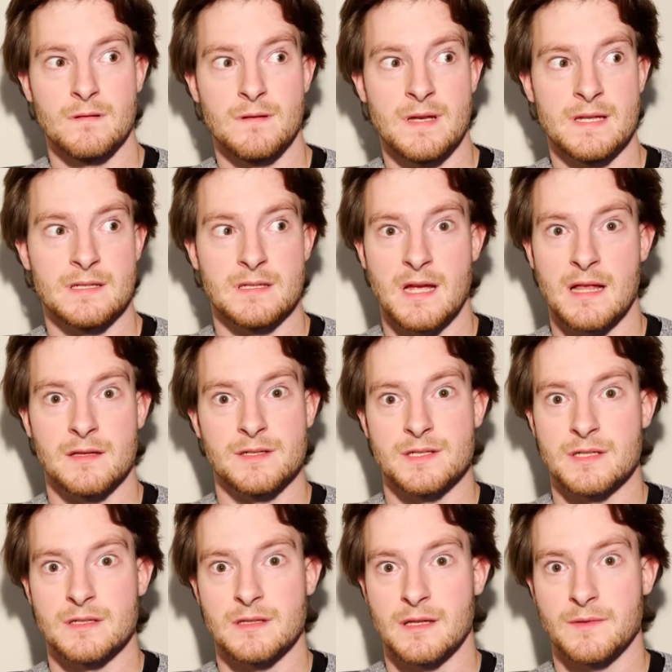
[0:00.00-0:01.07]

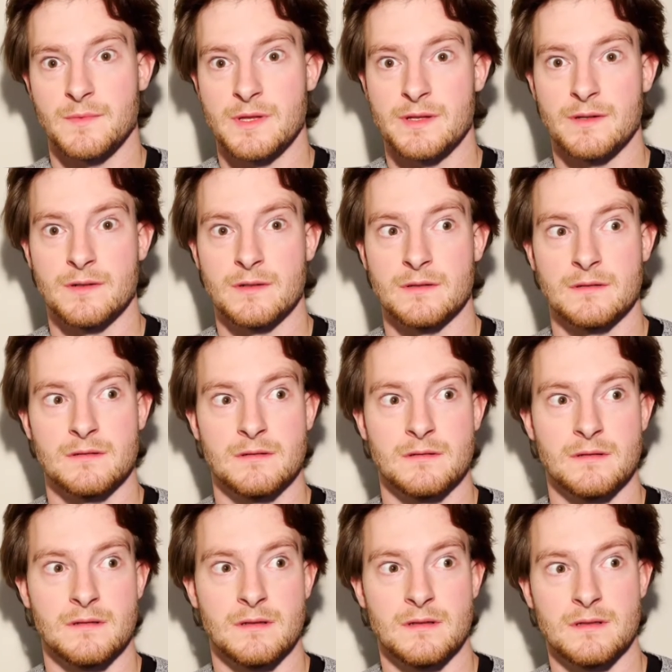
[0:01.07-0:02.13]
intelligent, like with your
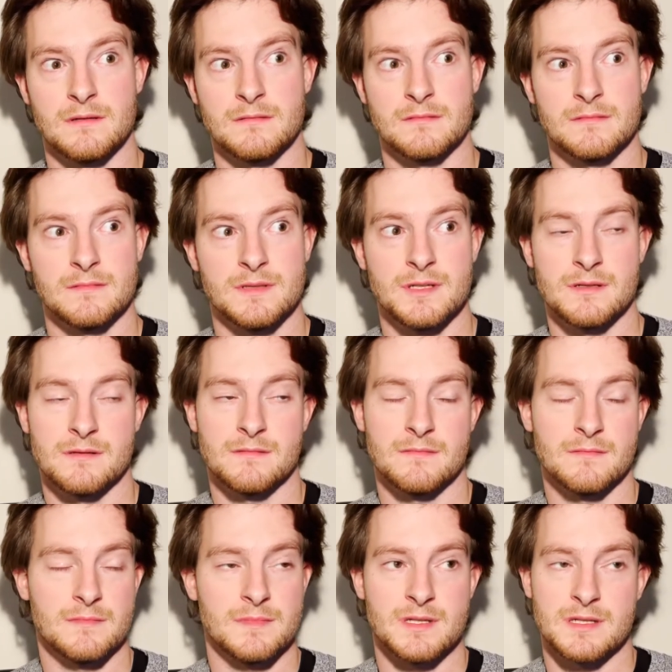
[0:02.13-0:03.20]
just
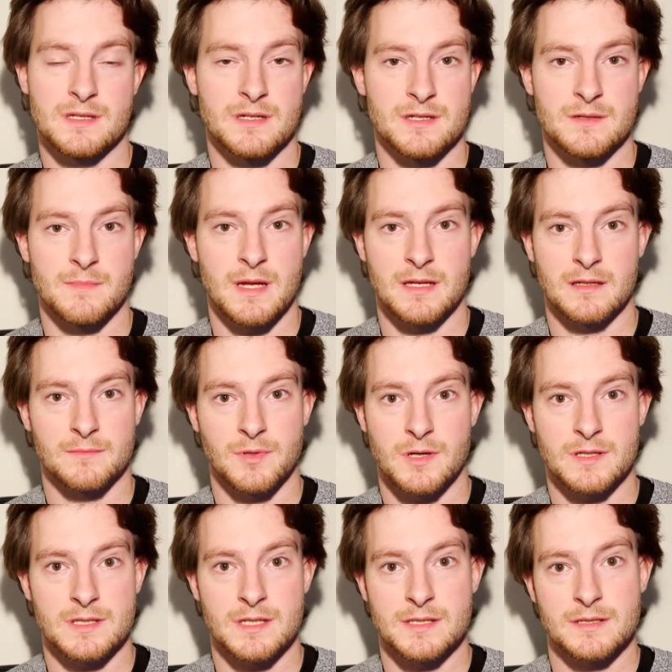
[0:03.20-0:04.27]
decision-making
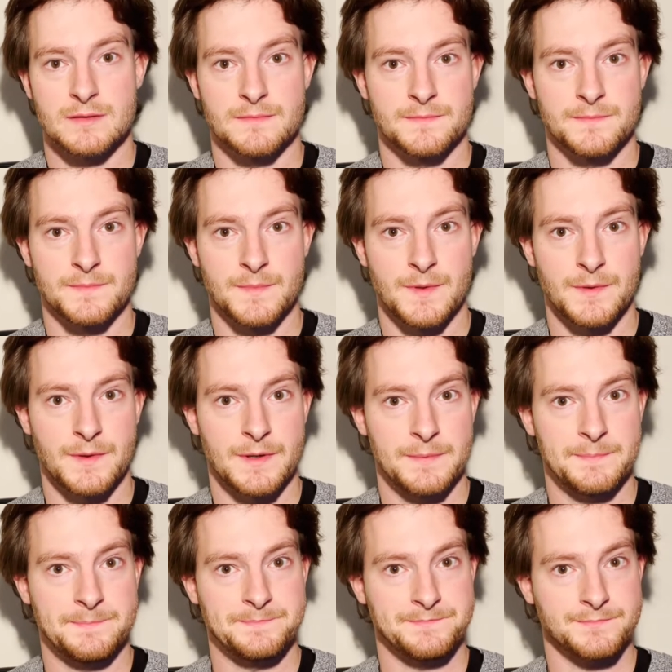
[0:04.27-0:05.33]
process. Okay?
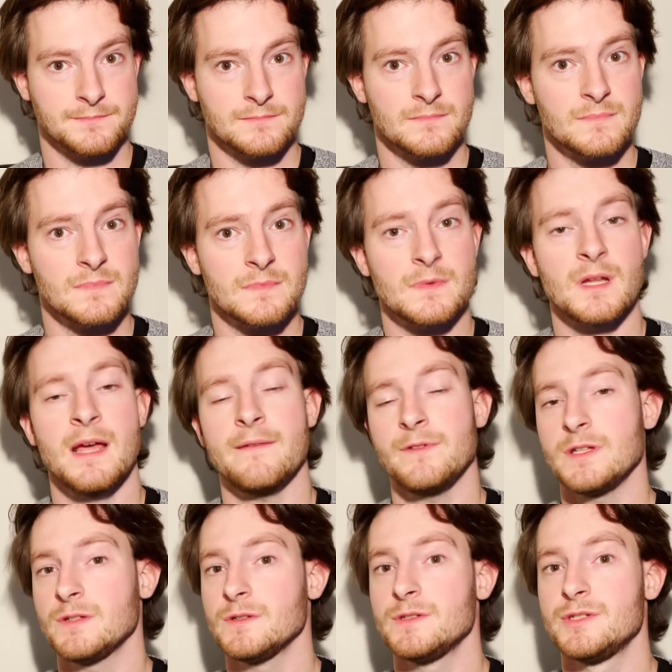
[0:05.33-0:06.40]
And
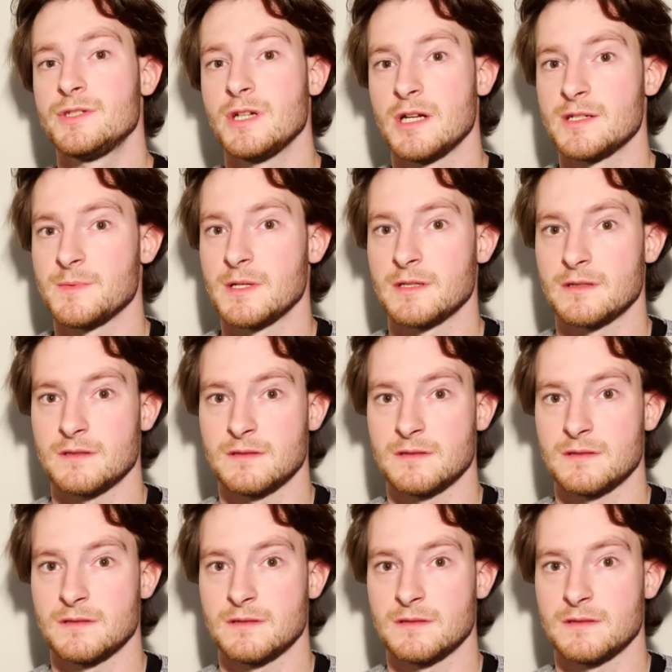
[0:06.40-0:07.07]
then good judgment.